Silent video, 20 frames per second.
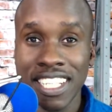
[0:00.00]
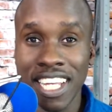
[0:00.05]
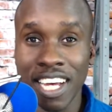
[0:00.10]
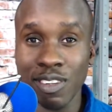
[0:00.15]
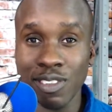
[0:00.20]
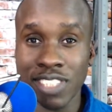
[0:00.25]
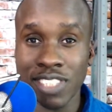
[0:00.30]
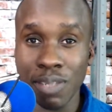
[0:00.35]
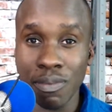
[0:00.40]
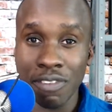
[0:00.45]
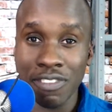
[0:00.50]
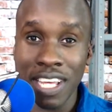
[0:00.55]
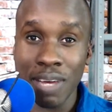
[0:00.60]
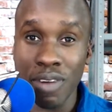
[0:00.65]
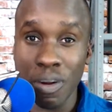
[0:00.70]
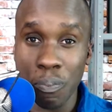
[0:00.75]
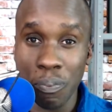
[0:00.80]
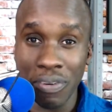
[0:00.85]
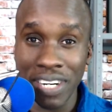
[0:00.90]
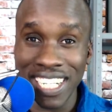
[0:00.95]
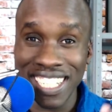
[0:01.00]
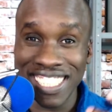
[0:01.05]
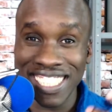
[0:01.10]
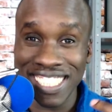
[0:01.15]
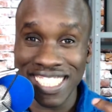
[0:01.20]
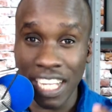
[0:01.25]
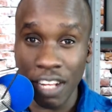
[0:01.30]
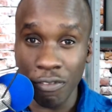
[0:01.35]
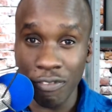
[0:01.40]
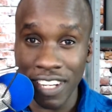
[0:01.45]
Now, some of them are pretty
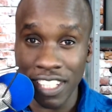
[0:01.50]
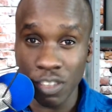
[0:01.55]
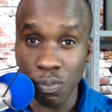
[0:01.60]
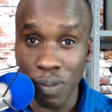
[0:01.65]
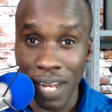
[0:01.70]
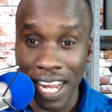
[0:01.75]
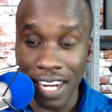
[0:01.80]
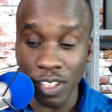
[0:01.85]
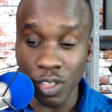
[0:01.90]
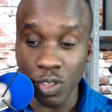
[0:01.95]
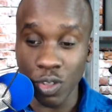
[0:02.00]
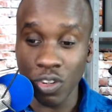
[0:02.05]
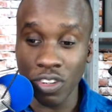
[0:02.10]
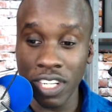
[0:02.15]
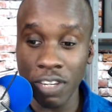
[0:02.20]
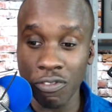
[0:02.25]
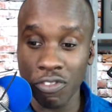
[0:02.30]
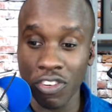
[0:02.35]
self-explanatory.